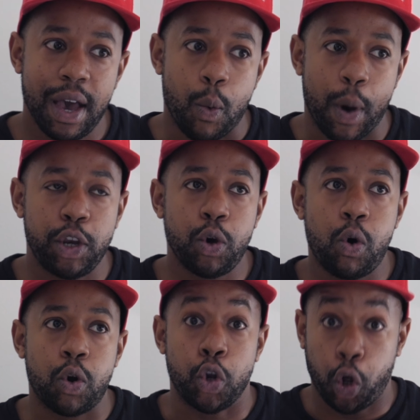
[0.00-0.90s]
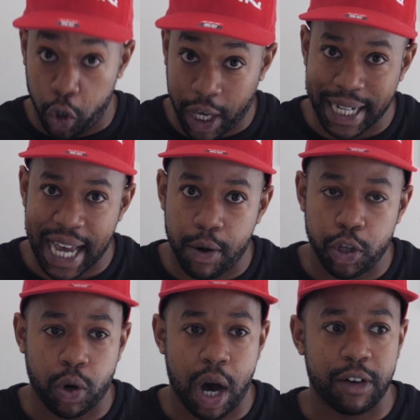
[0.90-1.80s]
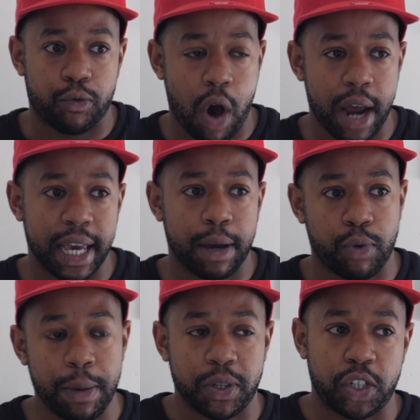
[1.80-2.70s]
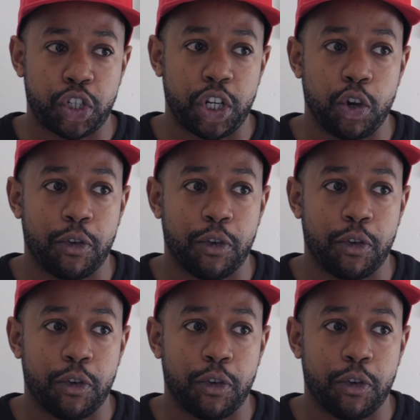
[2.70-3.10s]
when you're not looking down and you're kind of riding, repositioning your